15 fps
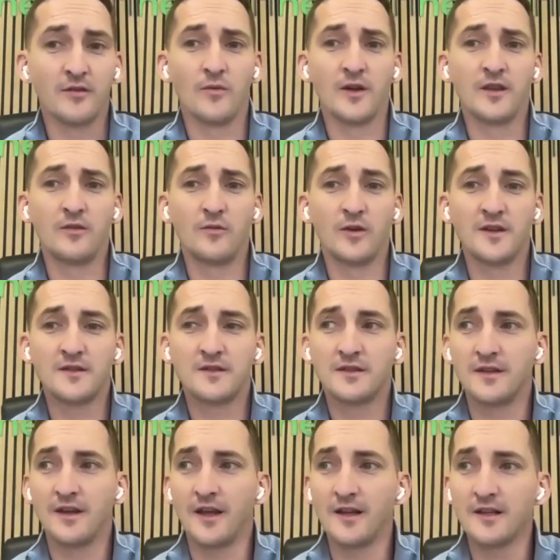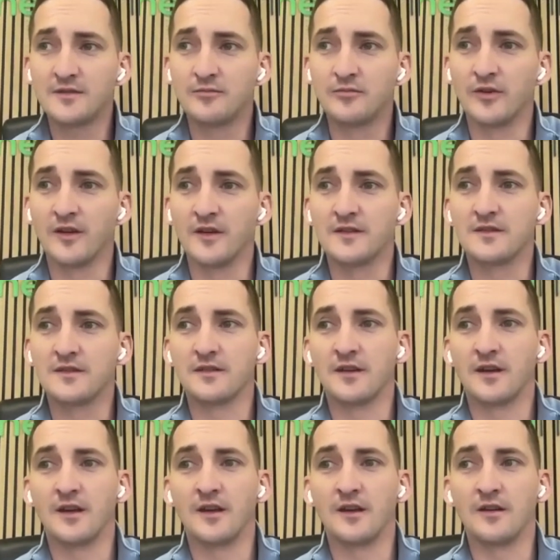What does it else brings?
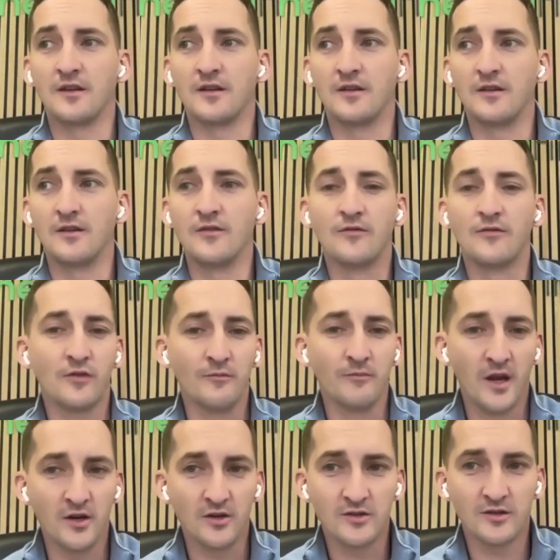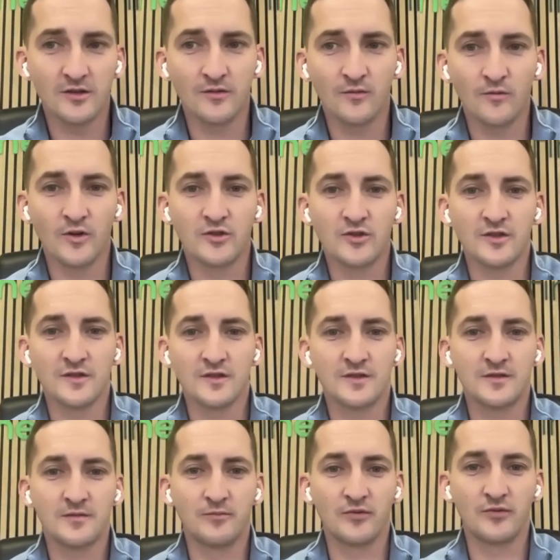The information which
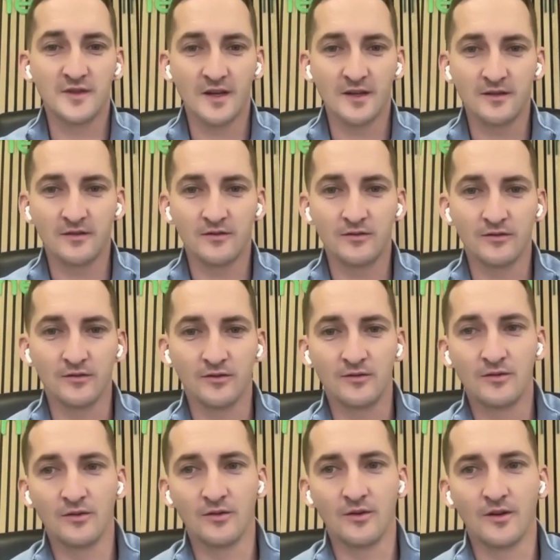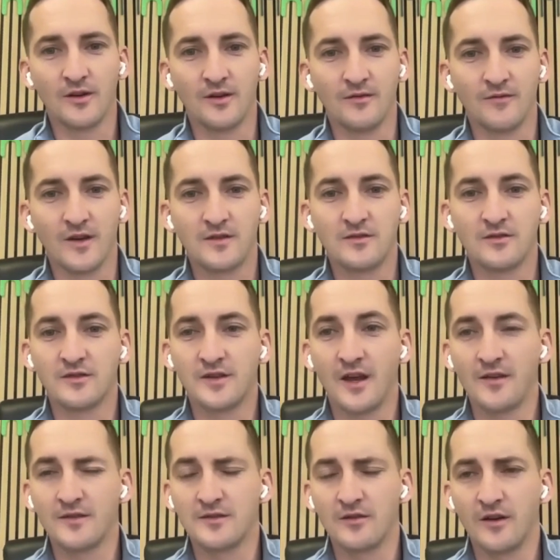is presented to investors
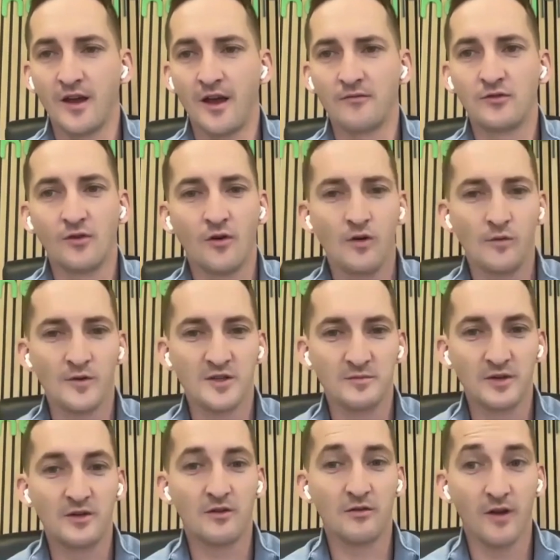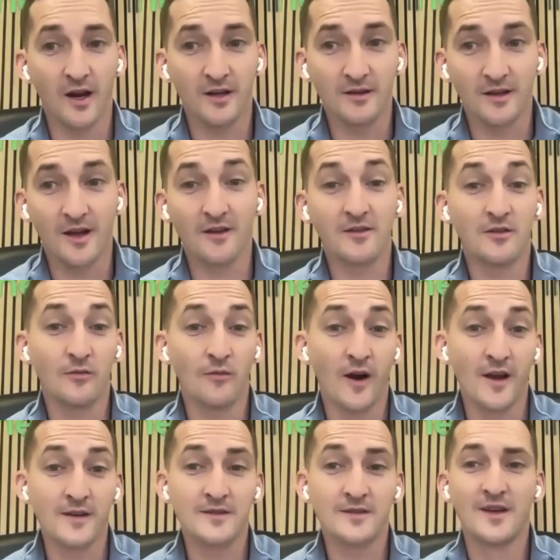have to always be correct.
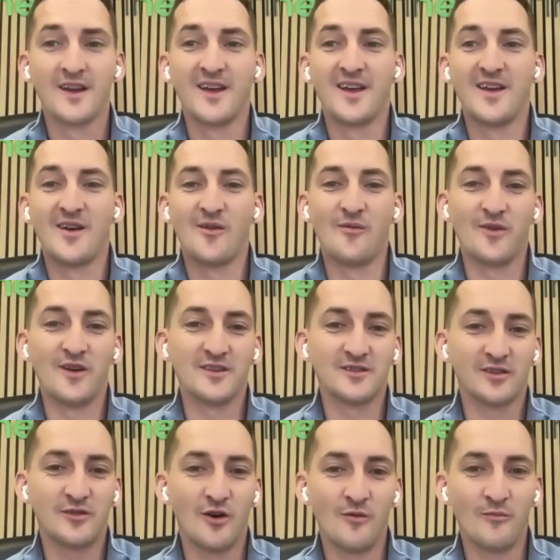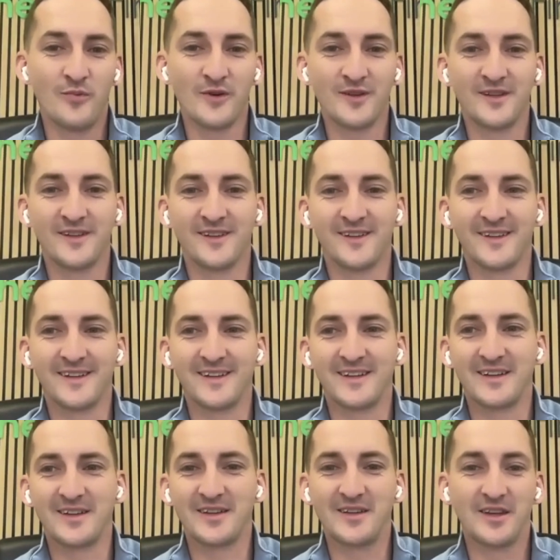Otherwise, we as a company
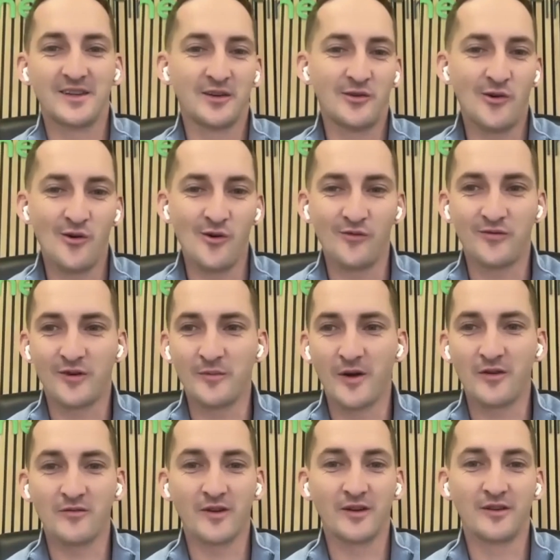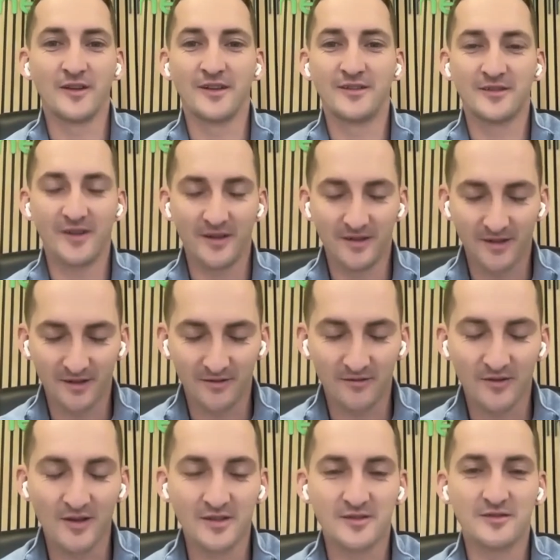get a call from our regulator, and they're
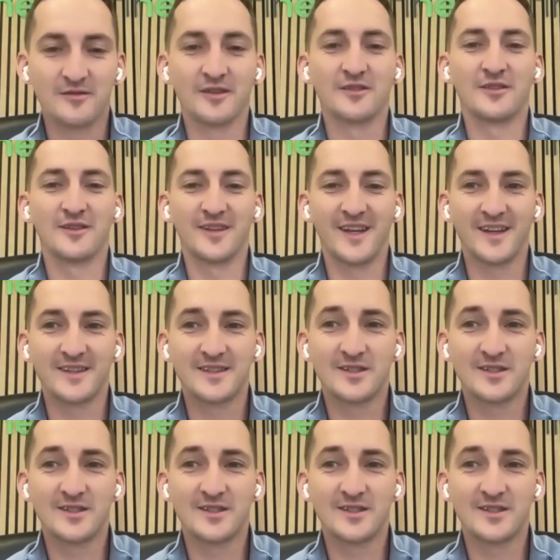really strict on that.